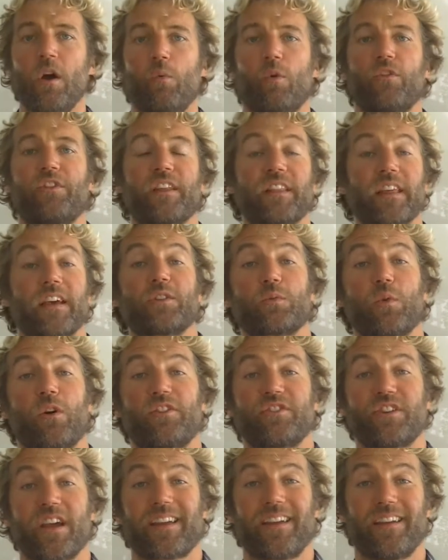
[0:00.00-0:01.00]
One thing that is
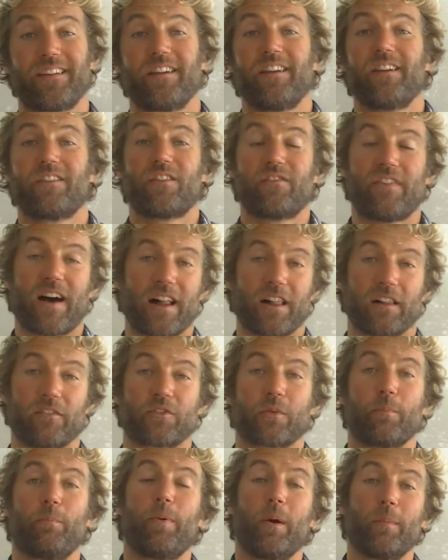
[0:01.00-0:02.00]
worth checking, the
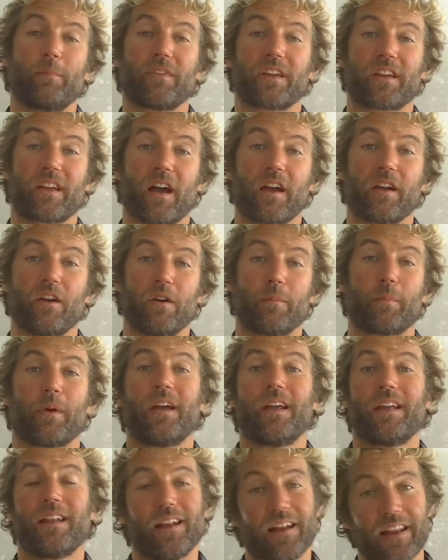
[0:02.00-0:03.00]
valves. Pump the kite up,
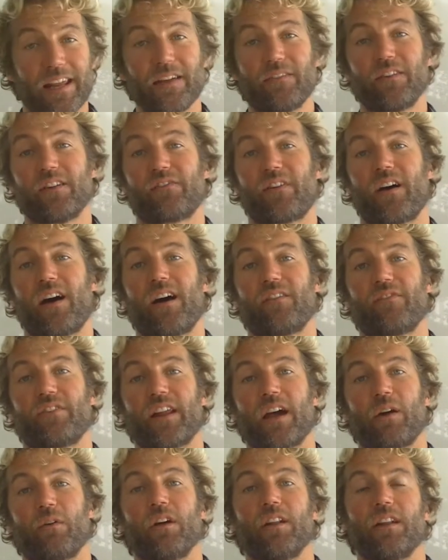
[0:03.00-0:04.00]
leave it for half
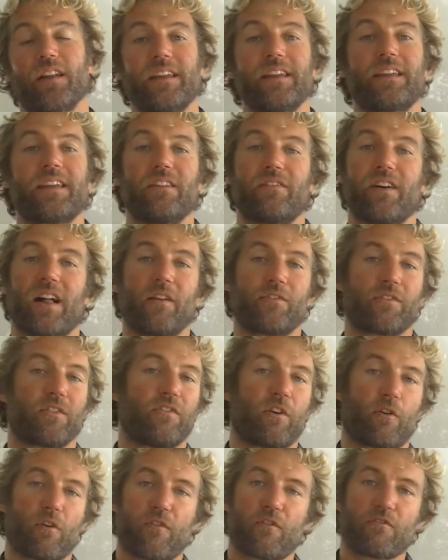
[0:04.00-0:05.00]
an hour. Leaky valves are
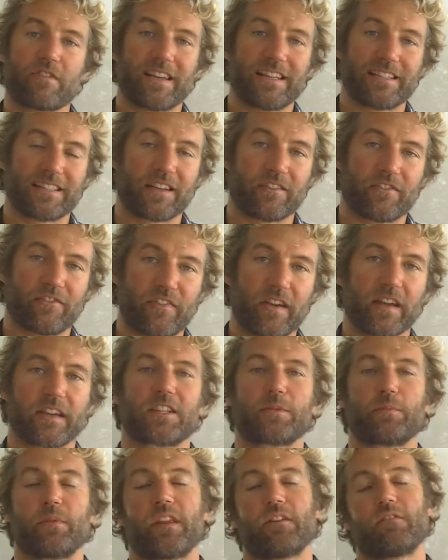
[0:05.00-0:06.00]
very, very easily
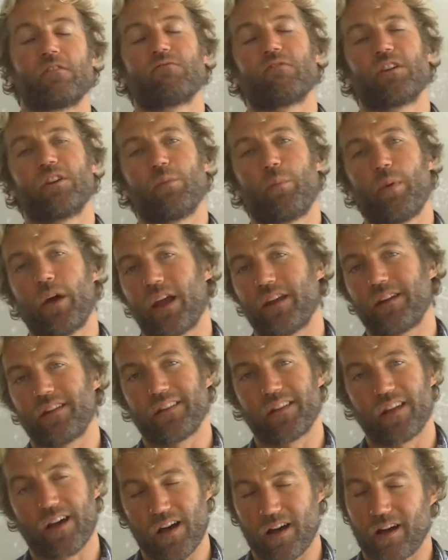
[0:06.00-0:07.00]
fixed, but they're a real pain
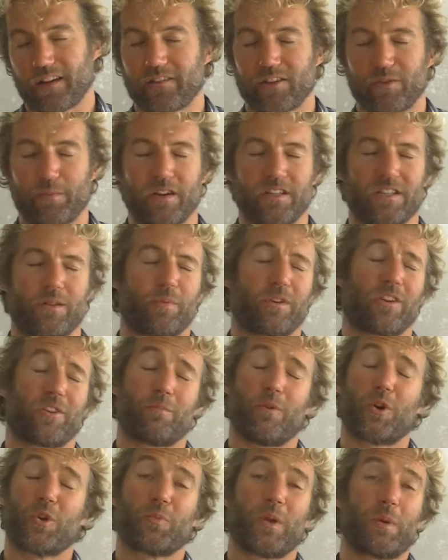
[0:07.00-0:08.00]
in the arse, especially because
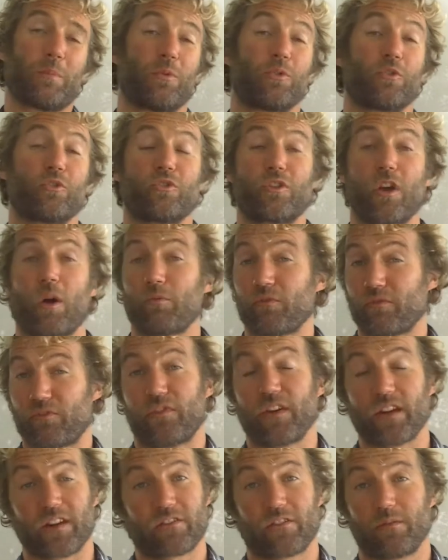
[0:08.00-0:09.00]
most people don't
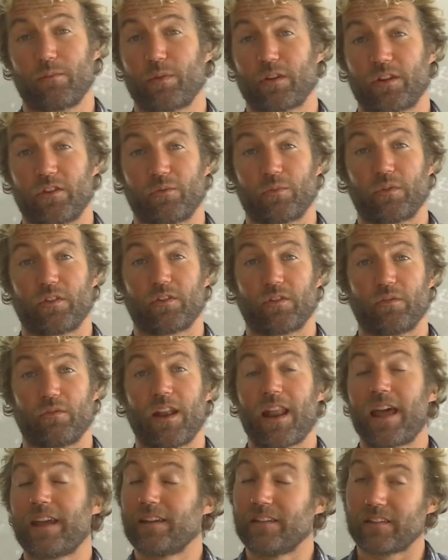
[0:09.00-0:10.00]
fix them because we're too
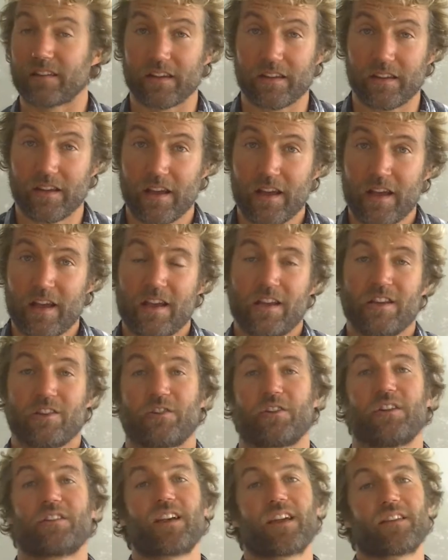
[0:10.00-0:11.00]
lazy.
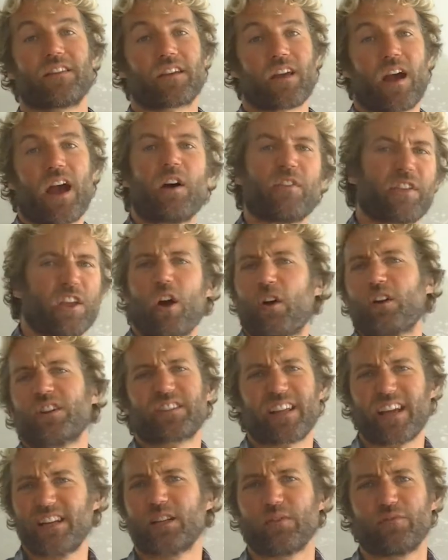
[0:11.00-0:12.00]
So you take the kite, I think, oh, it
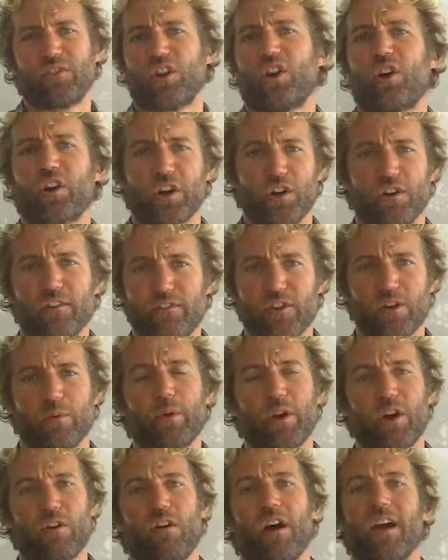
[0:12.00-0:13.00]
stays up for long enough, it'll
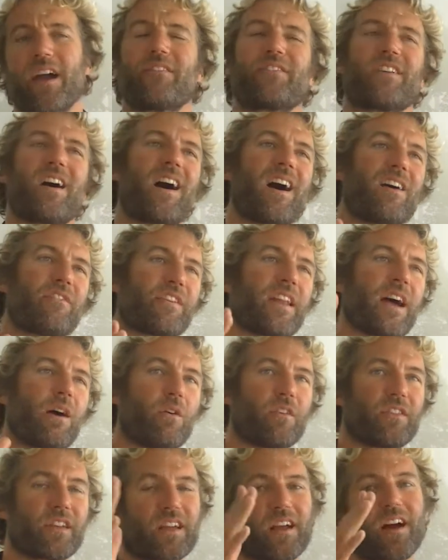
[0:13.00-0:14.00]
be all right. After half an
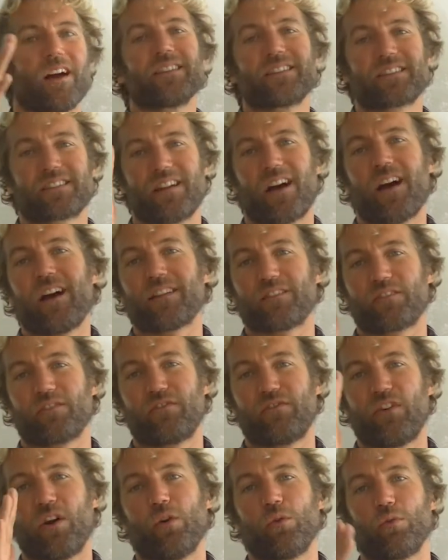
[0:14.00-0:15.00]
hour, the kite's starting to
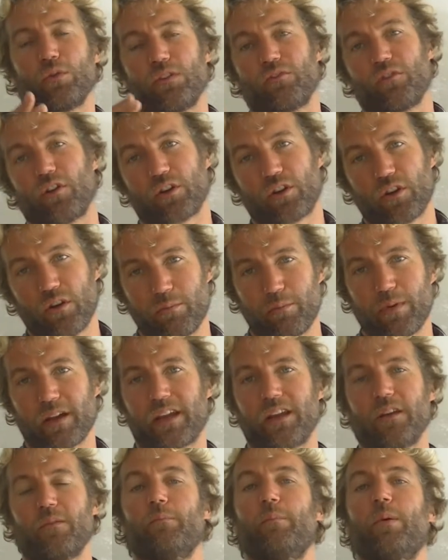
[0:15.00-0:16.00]
fold, you've got to come
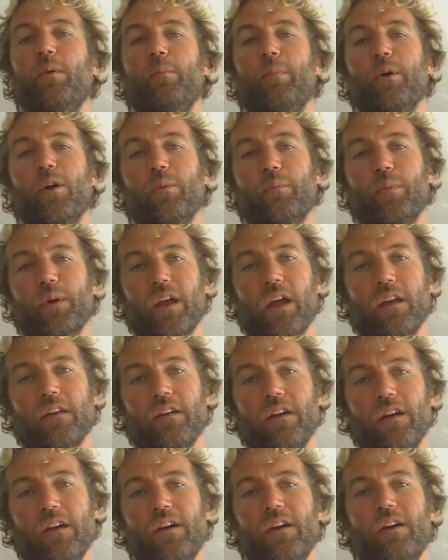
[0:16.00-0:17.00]
back in and pump it up again,
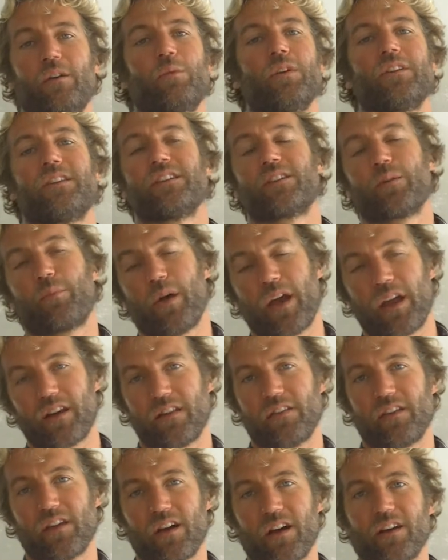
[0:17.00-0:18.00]
which is a
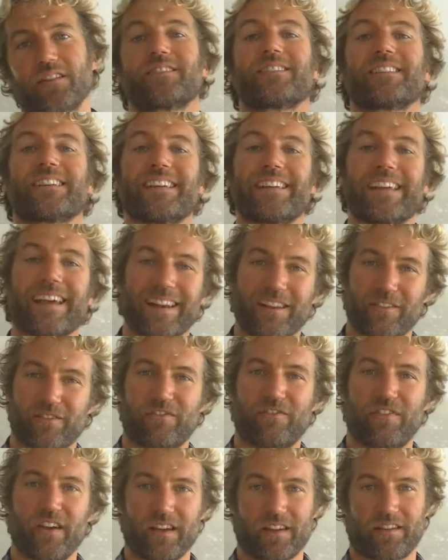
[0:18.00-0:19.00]
pain in the arse. Get it
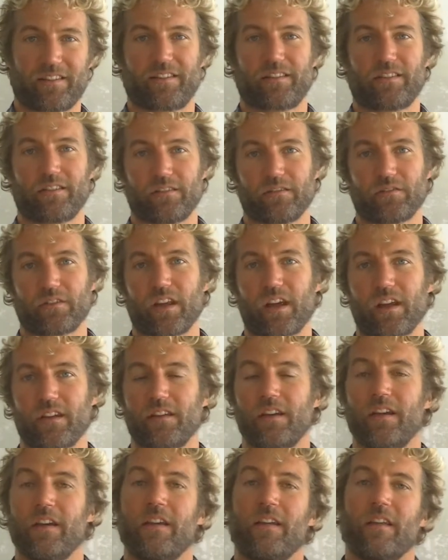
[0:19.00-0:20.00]
fixed,
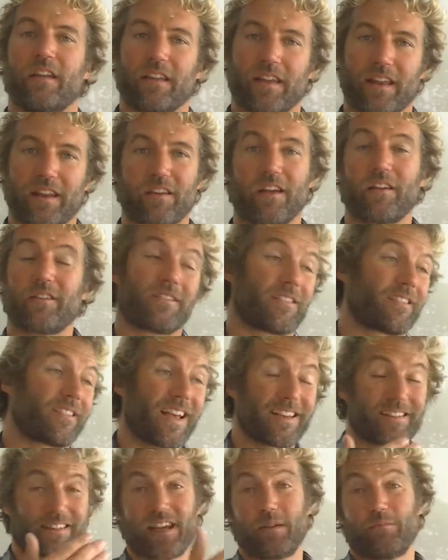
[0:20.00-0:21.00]
okay? Get it and
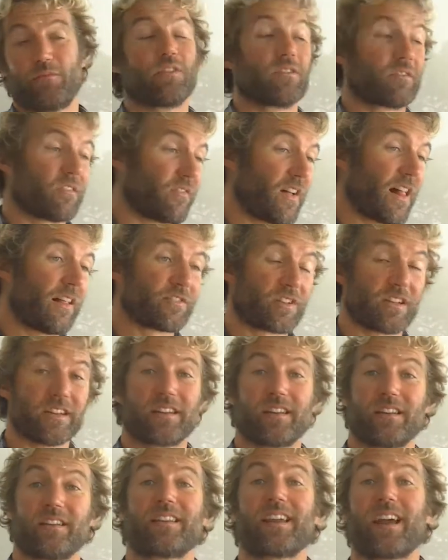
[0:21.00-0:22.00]
ask him, look, the valve's
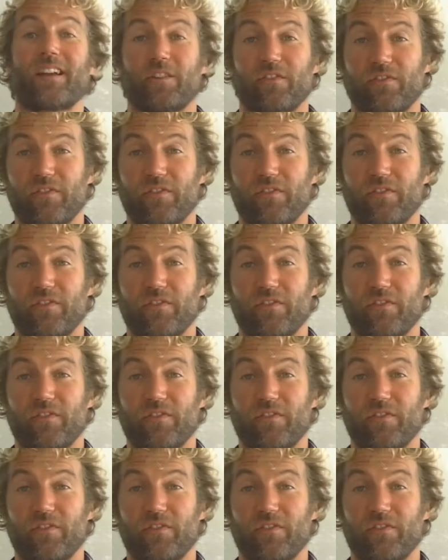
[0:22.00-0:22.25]
leaking, can you